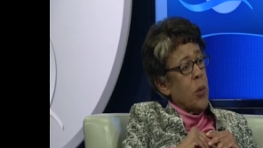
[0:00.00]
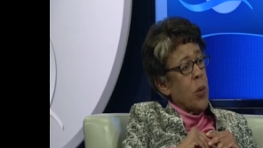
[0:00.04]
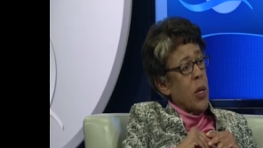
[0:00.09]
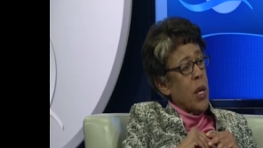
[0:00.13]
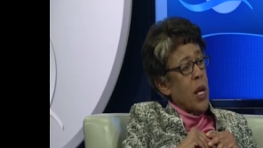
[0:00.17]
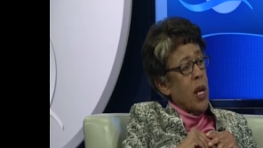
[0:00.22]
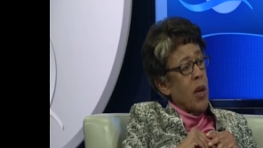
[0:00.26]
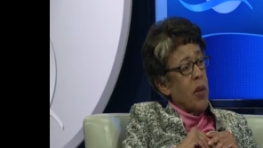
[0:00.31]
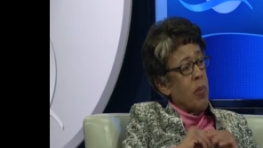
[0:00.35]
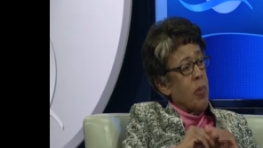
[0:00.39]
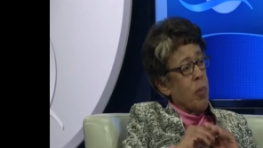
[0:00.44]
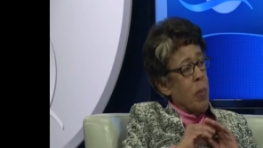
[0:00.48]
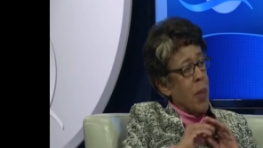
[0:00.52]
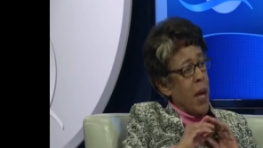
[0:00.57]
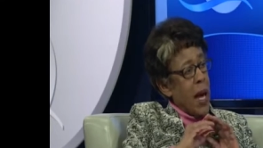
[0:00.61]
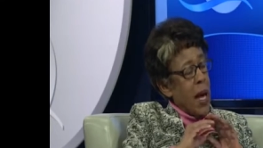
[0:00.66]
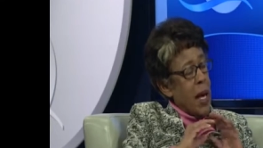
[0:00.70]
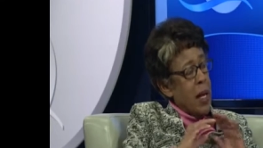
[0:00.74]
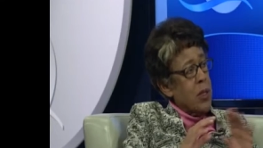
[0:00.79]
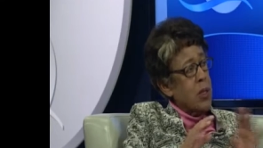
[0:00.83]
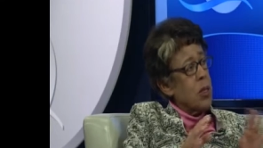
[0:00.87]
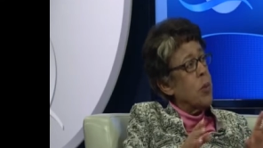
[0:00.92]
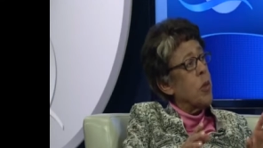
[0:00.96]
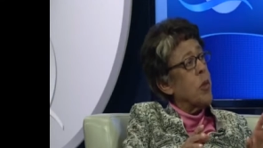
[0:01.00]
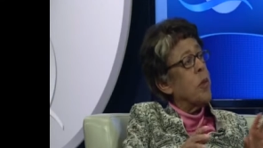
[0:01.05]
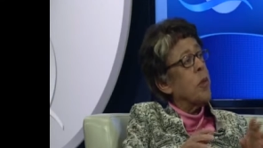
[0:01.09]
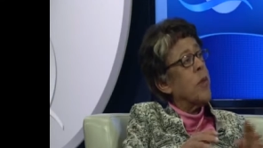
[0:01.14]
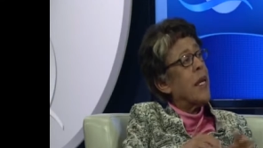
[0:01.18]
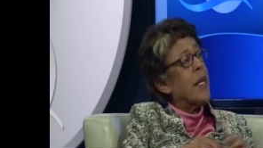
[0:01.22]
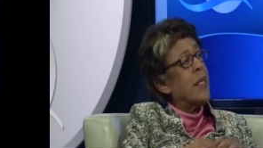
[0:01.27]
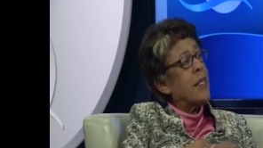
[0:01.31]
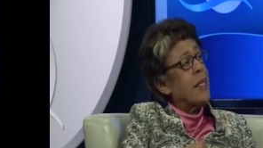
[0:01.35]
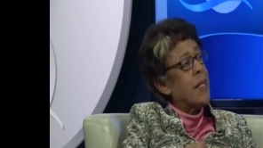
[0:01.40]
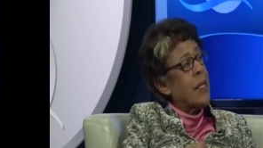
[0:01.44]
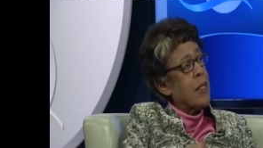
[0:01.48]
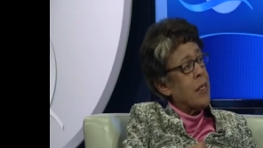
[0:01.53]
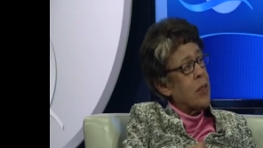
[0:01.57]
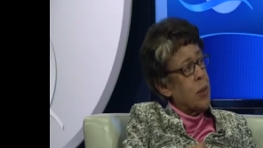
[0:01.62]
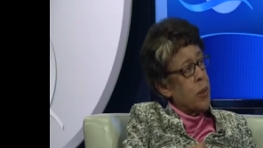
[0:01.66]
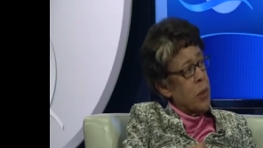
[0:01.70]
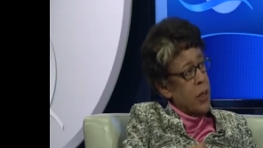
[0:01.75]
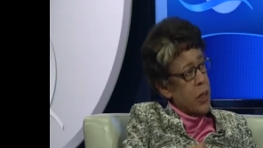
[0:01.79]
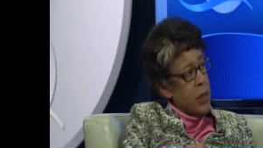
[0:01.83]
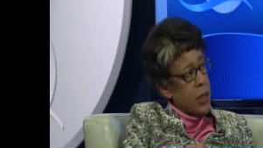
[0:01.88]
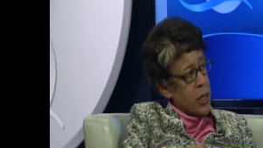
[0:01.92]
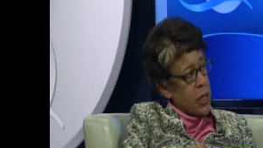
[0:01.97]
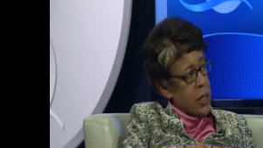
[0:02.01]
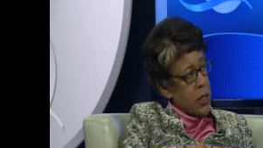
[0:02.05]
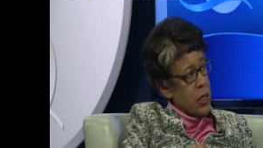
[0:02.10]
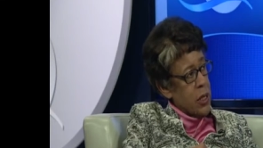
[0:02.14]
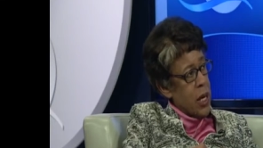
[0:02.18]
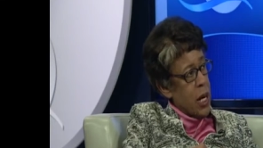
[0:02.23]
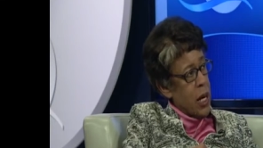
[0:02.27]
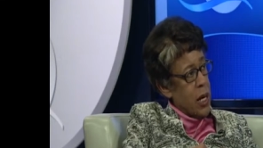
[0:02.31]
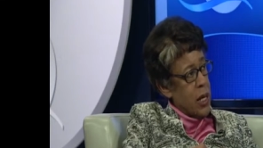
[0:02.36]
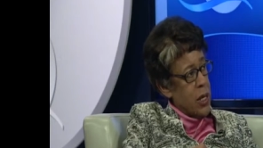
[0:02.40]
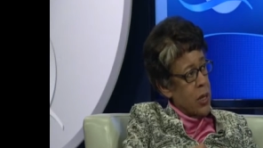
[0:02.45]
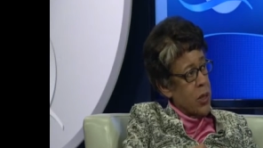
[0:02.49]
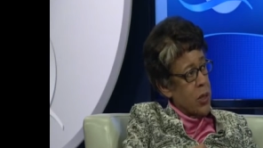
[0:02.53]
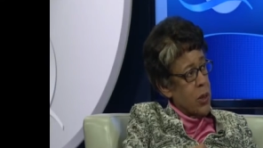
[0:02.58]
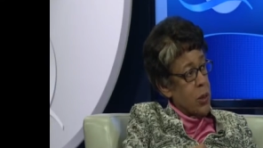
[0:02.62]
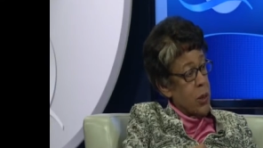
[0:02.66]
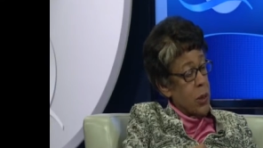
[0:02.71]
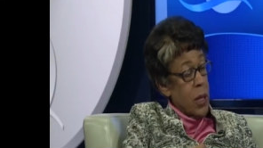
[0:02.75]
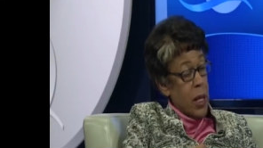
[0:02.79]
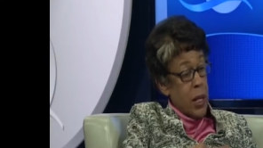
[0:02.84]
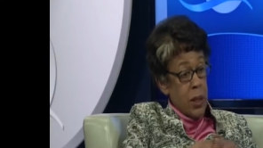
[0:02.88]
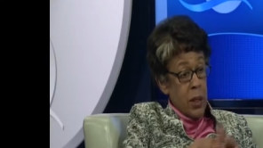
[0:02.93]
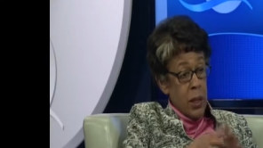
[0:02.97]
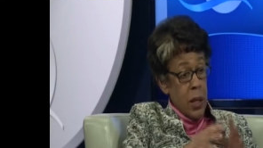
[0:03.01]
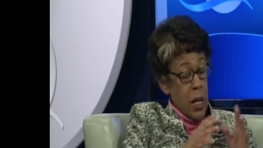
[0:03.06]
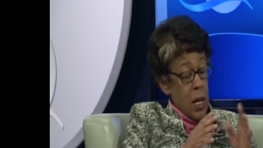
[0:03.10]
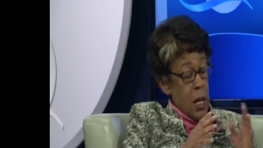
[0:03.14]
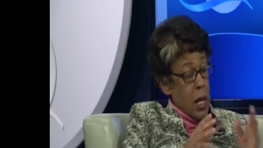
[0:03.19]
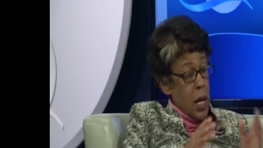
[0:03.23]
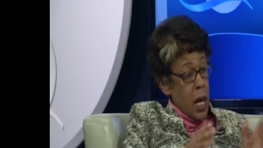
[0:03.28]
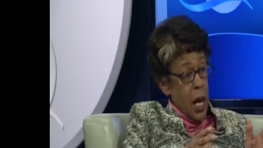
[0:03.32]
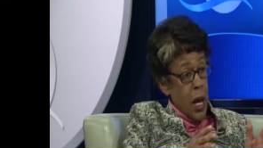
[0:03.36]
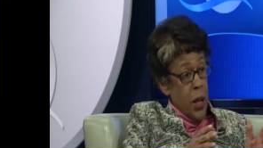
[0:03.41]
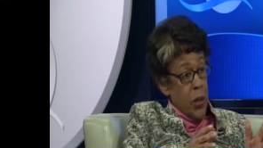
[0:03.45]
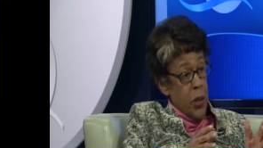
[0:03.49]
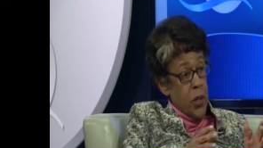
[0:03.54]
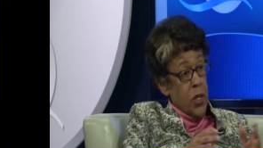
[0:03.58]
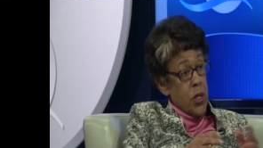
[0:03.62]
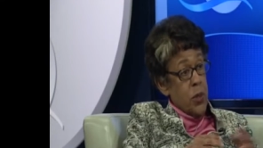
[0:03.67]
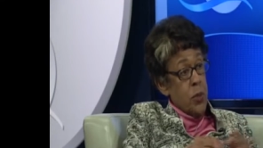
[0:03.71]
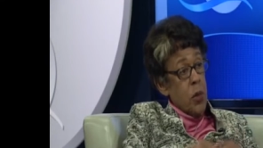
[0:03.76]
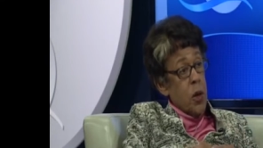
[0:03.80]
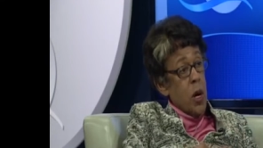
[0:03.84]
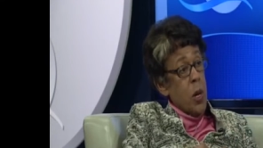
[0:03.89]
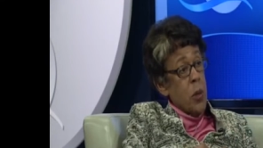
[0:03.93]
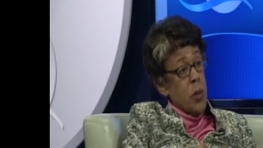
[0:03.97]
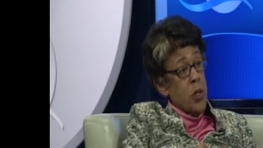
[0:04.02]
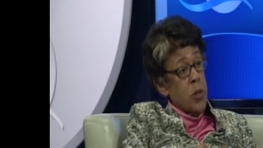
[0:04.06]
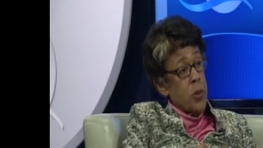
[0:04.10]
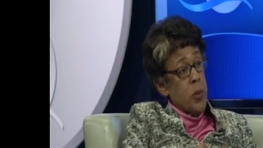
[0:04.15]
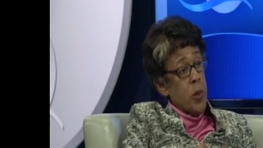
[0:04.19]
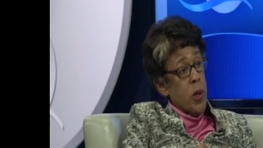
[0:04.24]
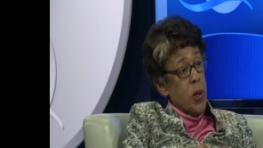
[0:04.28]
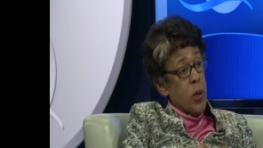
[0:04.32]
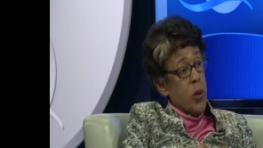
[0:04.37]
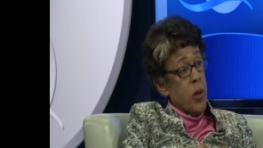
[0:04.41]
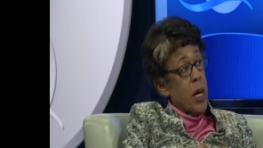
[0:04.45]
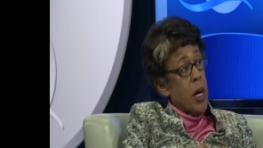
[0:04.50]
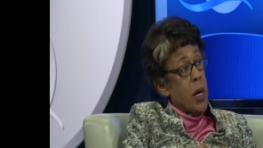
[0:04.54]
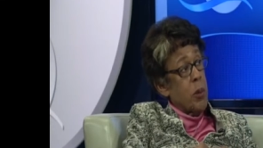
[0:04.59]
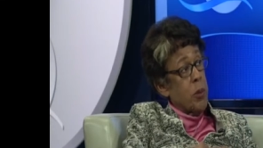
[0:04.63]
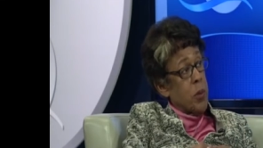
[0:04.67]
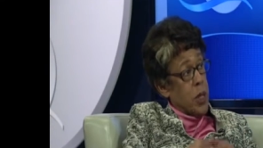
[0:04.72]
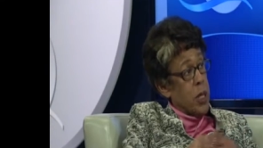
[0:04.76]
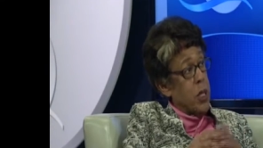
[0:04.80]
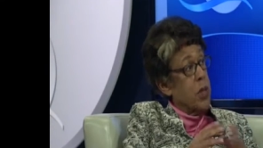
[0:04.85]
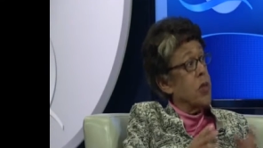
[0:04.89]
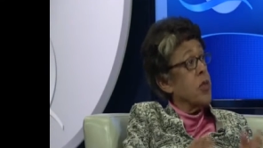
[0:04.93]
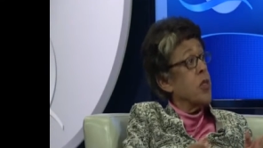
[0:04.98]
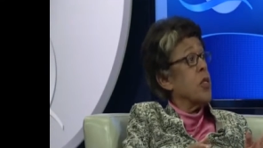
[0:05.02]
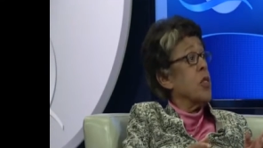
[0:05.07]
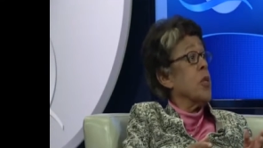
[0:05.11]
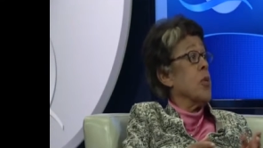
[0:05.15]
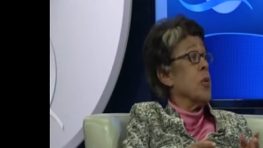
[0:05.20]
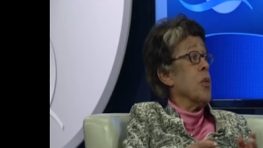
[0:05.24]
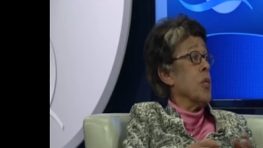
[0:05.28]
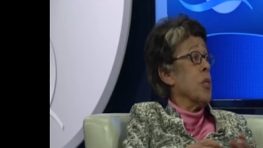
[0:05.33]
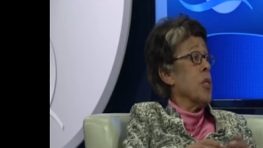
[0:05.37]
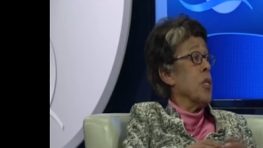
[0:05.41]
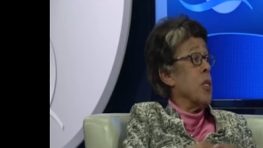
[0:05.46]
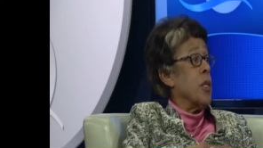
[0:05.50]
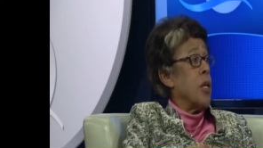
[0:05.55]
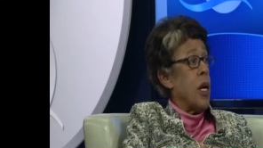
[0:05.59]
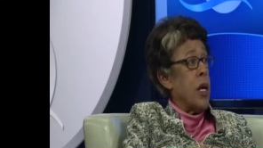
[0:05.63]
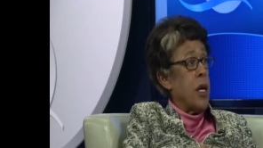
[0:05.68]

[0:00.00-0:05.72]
we have maximum accessibility to high school. And, and this Promise program gives students